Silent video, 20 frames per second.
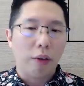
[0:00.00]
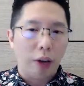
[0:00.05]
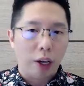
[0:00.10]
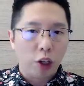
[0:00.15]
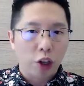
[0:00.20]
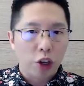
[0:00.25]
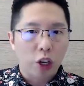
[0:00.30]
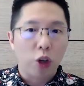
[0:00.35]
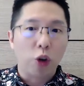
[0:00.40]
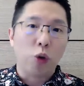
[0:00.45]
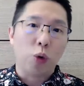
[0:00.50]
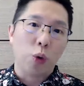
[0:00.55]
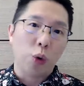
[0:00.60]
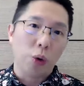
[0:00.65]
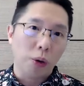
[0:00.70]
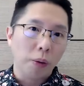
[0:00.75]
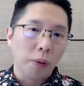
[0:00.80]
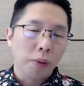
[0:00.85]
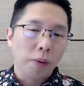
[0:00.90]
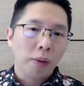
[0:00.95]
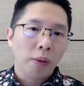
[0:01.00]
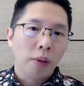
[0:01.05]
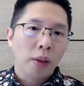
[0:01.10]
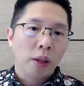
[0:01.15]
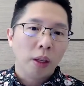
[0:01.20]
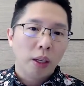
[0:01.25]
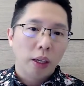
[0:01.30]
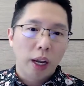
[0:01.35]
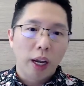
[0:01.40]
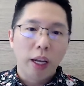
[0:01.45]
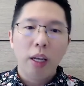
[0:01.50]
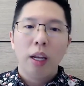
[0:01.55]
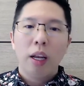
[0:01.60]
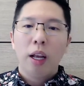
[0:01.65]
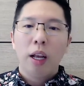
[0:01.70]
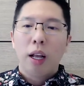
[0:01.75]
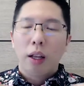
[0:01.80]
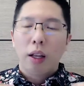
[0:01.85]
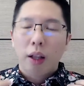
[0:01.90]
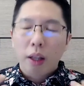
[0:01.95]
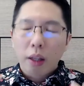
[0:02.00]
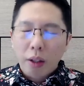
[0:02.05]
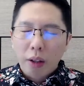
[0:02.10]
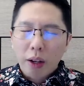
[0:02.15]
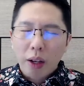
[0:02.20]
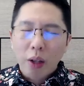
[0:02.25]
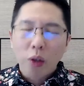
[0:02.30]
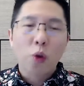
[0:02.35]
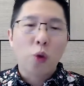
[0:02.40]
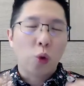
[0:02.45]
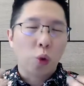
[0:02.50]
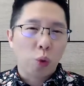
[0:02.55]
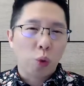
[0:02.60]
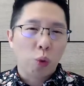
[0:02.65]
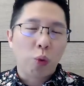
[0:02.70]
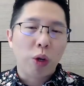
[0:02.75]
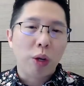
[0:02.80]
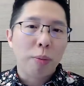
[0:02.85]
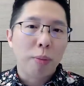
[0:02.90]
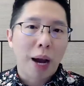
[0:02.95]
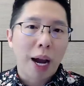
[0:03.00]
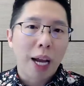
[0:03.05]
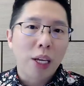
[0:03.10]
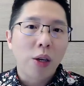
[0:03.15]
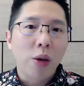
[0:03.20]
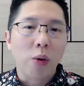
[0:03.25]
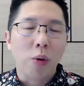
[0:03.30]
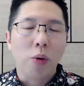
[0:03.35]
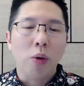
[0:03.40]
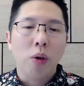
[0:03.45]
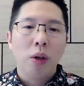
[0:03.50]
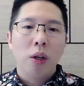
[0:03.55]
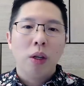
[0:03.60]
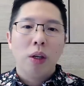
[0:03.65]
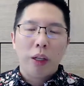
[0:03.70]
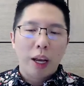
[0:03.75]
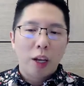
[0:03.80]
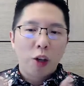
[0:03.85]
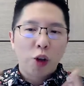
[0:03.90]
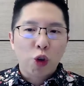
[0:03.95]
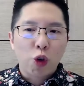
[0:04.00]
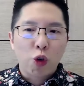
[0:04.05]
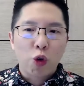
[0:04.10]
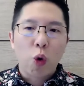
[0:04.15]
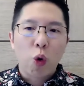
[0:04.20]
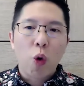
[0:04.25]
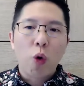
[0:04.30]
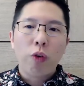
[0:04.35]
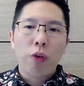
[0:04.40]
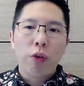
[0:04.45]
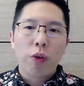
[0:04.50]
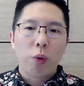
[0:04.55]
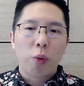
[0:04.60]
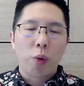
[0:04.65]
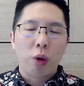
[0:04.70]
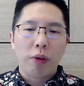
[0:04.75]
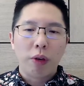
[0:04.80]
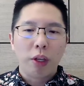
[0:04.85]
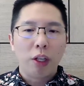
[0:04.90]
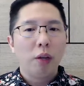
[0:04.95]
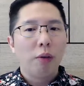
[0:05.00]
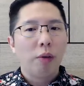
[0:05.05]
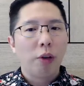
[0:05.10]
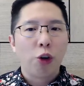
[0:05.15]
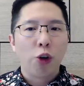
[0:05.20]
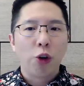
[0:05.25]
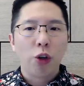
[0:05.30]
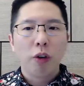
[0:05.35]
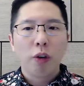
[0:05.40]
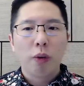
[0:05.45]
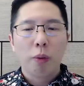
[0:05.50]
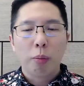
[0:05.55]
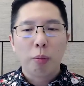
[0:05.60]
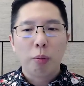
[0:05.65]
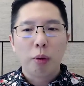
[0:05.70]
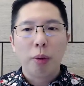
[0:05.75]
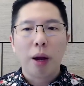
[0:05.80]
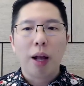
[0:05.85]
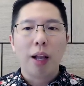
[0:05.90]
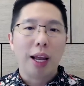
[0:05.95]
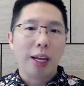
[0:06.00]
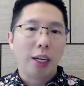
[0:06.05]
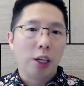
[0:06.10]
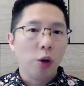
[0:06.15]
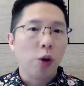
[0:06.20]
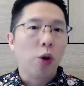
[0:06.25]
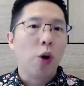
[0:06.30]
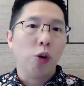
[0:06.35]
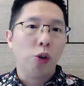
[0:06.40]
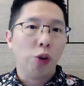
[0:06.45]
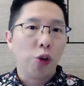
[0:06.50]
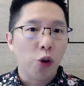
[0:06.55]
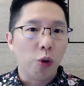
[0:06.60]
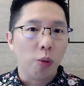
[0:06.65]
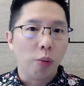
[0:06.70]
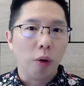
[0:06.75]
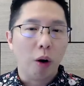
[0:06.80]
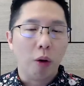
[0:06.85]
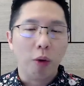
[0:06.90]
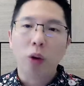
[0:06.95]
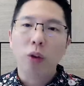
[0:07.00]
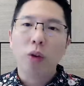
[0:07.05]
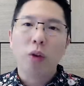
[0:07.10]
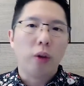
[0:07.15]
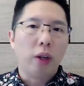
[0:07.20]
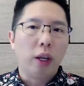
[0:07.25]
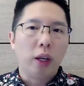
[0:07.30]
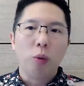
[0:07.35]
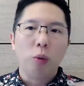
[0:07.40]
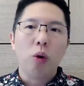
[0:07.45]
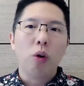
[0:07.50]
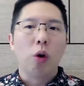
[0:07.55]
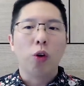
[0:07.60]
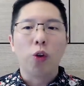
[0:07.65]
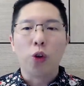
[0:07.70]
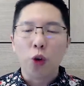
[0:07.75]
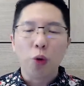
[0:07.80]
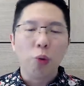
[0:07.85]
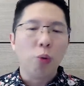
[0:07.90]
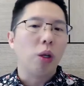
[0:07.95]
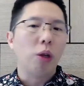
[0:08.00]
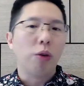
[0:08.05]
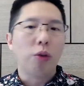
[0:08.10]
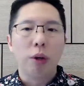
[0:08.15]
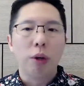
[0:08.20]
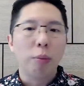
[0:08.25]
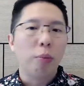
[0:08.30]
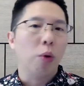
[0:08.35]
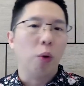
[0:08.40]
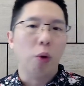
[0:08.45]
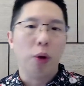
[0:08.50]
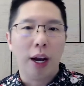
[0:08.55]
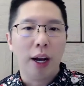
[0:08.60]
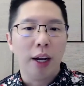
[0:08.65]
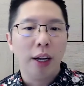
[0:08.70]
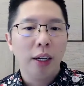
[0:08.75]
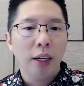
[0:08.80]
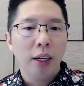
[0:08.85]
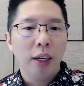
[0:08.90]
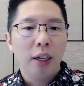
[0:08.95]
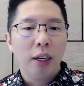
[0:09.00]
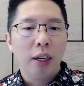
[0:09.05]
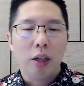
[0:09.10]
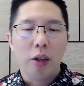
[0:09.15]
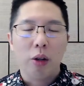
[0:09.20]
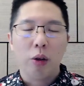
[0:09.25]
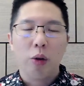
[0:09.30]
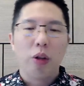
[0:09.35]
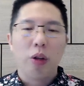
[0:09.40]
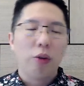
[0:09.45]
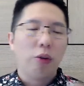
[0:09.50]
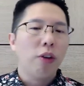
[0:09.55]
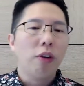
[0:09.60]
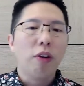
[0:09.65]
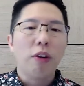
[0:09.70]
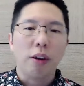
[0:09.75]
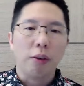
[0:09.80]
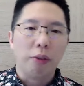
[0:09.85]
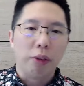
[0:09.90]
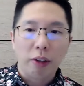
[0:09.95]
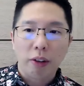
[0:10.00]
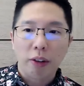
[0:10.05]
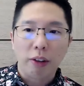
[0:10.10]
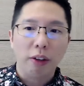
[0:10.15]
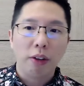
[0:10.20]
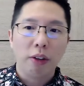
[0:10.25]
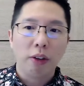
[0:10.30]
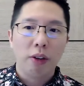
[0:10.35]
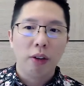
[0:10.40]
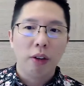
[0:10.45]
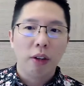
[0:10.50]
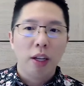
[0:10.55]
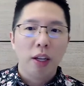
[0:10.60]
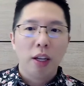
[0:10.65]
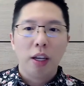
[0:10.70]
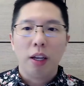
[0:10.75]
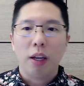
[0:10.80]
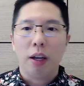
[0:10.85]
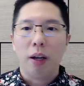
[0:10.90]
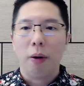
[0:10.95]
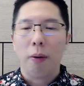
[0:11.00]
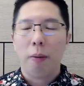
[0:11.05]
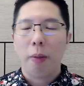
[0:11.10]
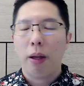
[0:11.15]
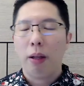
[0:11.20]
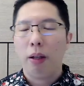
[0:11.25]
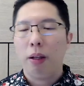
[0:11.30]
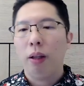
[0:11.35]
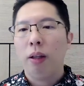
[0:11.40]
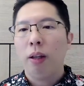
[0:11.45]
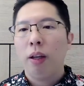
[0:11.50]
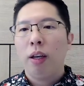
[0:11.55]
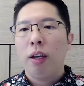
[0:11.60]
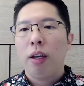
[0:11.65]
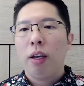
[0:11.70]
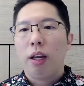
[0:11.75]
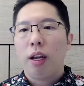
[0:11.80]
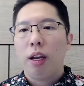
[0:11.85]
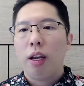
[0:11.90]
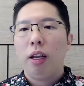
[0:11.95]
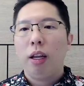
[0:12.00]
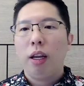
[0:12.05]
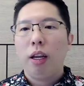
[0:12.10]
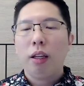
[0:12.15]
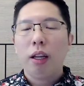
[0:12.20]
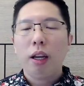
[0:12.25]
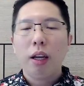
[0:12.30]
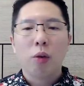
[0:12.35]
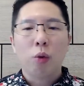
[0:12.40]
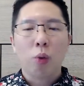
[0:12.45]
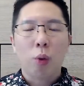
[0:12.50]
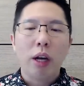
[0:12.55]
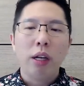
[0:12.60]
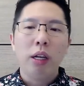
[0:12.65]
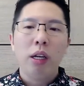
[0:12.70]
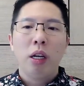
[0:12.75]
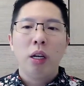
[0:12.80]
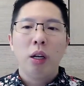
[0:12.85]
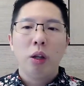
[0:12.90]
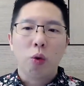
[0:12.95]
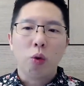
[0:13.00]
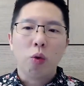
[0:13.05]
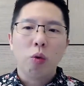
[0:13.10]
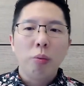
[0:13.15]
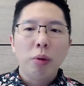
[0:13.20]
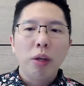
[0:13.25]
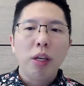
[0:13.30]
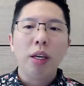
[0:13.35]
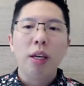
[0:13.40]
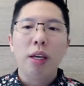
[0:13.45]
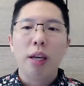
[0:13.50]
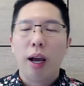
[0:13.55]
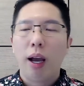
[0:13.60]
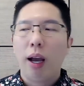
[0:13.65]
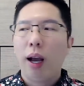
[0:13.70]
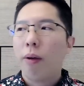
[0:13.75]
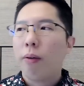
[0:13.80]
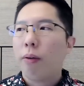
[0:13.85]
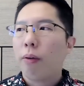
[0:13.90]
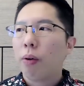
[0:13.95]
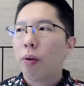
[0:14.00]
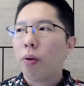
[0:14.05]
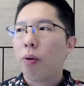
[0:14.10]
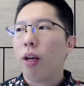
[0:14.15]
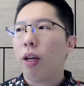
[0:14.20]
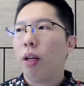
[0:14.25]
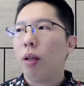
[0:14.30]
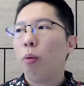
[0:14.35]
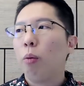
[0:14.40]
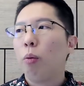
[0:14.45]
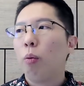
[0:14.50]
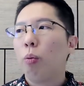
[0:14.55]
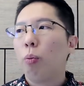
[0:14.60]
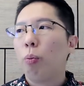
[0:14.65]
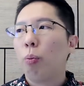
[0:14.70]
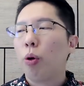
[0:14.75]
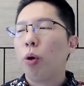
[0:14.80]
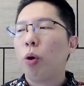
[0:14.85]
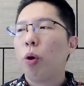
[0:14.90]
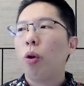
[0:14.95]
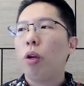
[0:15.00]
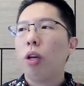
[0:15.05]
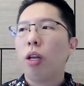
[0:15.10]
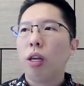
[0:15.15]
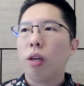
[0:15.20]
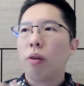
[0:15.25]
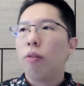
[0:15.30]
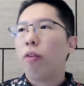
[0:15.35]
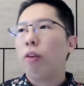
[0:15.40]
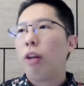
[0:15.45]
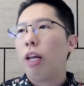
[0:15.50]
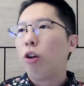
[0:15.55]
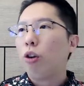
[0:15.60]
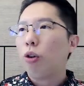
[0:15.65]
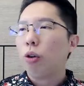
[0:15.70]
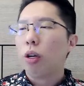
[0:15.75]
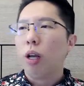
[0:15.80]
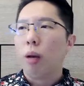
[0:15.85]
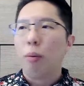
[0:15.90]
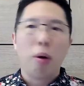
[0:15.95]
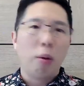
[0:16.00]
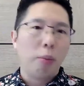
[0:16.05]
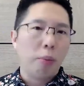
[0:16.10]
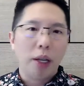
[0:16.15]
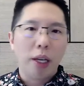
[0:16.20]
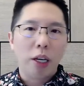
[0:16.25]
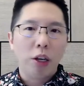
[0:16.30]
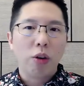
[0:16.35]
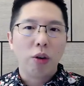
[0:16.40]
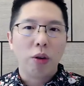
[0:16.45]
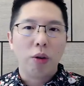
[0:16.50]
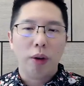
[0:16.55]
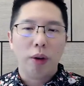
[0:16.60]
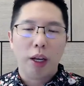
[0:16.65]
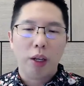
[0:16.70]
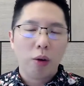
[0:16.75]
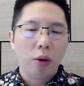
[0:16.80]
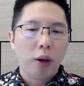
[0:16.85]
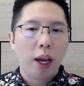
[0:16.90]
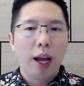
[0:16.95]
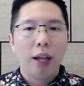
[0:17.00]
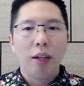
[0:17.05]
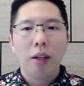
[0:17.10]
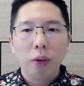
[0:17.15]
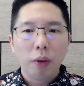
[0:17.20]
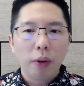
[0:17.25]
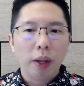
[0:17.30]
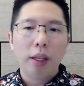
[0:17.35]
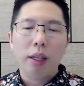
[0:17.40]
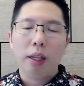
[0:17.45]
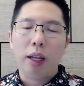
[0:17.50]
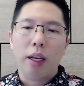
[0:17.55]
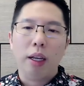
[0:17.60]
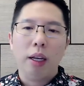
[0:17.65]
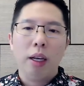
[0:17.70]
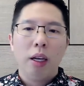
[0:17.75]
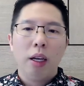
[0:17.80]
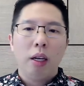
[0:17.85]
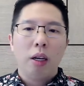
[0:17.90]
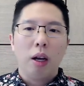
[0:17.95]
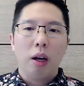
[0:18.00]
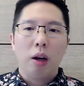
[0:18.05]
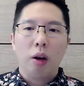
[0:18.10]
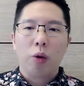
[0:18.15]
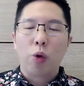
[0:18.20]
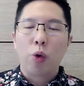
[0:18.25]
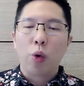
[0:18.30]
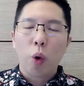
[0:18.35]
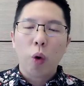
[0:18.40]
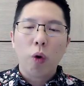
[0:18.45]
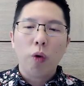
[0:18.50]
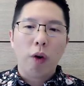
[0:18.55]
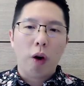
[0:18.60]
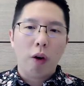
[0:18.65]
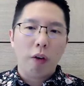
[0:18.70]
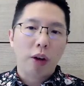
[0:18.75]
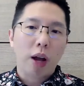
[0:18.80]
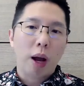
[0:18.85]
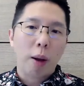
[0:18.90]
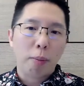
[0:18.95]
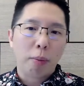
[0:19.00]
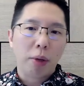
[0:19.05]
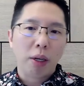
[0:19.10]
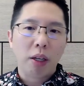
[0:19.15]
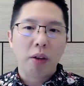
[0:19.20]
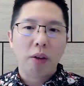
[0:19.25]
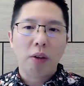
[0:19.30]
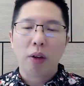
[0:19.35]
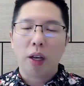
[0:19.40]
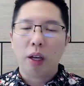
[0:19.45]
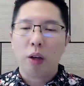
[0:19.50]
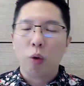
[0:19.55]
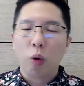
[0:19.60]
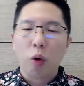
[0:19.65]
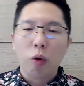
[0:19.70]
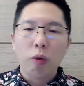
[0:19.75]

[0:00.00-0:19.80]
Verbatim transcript: have actually grown. And just to remind you, when there is growth with individuals, people are likely to consume. Of course, they will consume different products, you know, different services. Uh, and, and and that's why to me, I, I feel that purely inflation and population, right? You can understand that uh, growth of companies and